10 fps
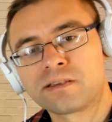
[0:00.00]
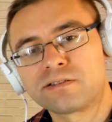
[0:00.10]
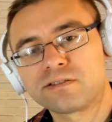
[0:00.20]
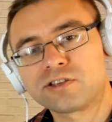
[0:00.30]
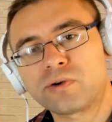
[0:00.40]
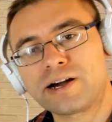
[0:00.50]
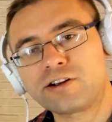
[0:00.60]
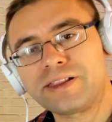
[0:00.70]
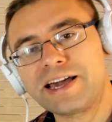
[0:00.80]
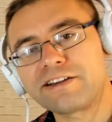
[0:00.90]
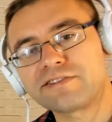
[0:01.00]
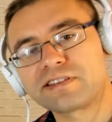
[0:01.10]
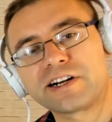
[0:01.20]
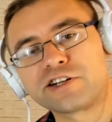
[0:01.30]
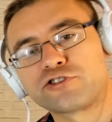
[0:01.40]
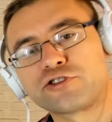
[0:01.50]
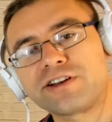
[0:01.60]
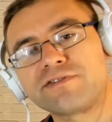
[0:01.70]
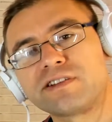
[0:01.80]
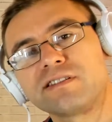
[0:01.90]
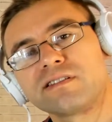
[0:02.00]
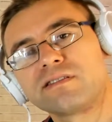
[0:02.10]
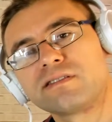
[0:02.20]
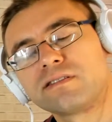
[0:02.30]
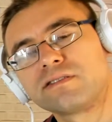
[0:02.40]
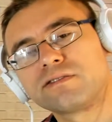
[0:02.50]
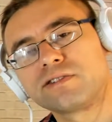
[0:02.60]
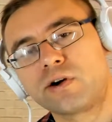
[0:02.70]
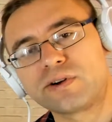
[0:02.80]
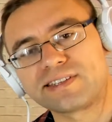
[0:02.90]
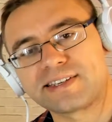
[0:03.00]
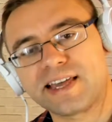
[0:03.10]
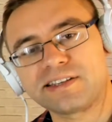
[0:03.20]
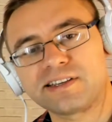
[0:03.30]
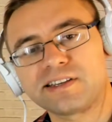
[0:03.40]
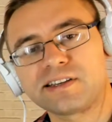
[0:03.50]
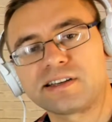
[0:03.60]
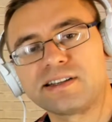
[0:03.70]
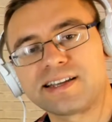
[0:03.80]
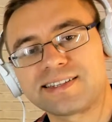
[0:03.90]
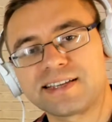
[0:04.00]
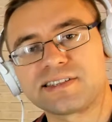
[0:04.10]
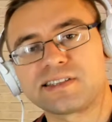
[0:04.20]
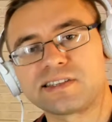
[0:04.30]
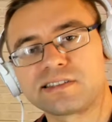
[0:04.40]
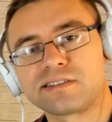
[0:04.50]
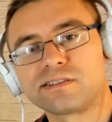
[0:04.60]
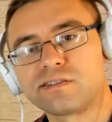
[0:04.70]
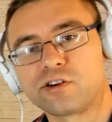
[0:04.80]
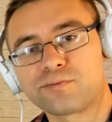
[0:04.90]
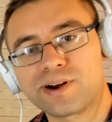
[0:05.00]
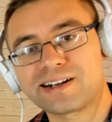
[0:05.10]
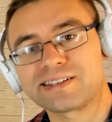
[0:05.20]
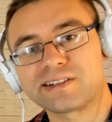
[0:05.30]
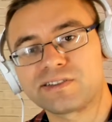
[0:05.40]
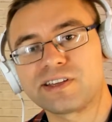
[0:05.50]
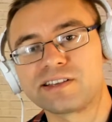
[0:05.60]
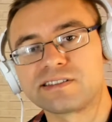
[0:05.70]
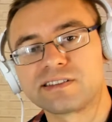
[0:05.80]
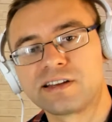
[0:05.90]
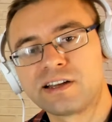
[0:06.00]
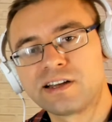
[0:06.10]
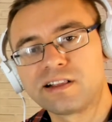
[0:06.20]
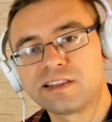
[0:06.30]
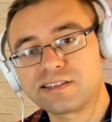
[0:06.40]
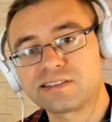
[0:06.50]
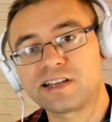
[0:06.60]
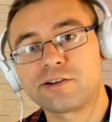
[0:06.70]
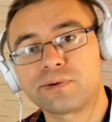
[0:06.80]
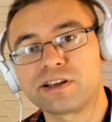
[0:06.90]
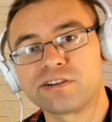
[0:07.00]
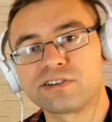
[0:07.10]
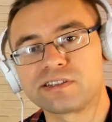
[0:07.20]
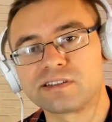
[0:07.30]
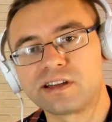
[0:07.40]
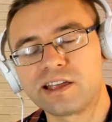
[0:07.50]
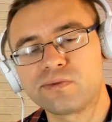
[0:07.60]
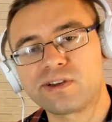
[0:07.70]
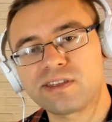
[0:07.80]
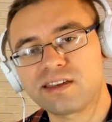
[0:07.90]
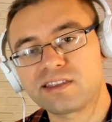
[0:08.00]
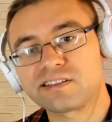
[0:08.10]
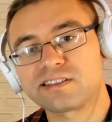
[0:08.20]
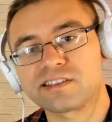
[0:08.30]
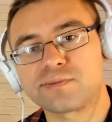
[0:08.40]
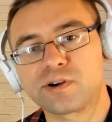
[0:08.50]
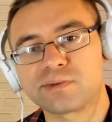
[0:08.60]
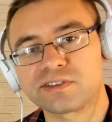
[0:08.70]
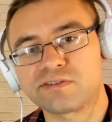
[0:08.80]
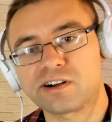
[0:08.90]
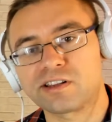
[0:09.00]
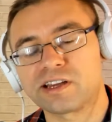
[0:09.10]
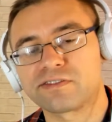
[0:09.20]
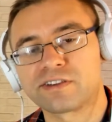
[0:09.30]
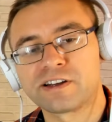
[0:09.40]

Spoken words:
So our lives are driven towards getting necessities or practical things. This is our priority, and we think this is the purpose of our life.